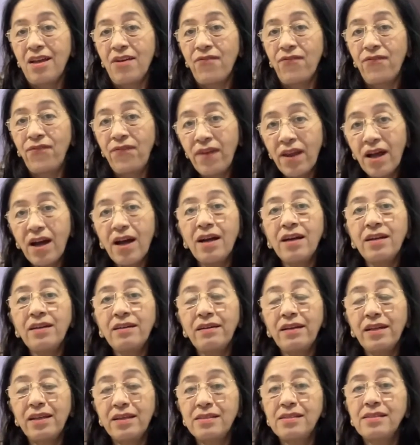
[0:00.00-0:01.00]
Flower
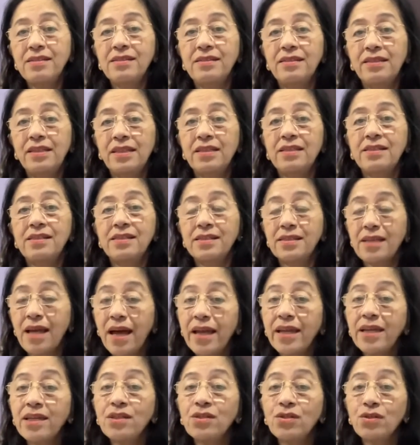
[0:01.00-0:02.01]
is the
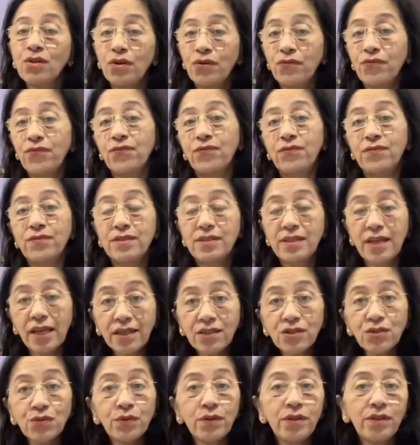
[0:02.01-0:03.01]
site of
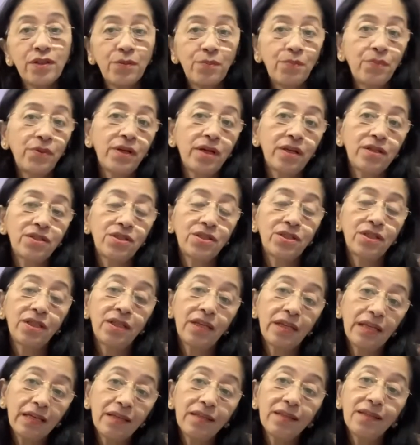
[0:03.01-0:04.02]
sexual reproduction
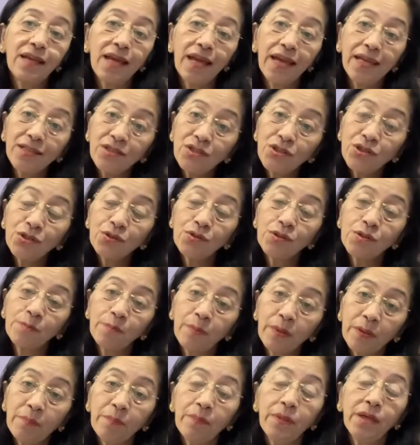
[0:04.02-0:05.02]
in
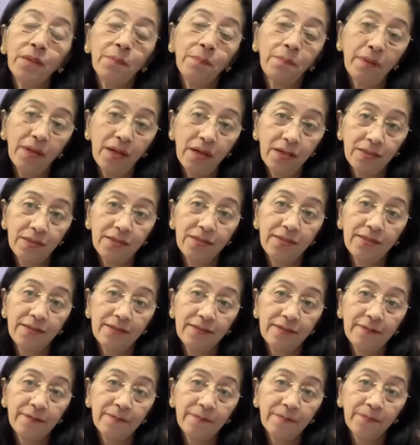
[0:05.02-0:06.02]
angiospermic plants.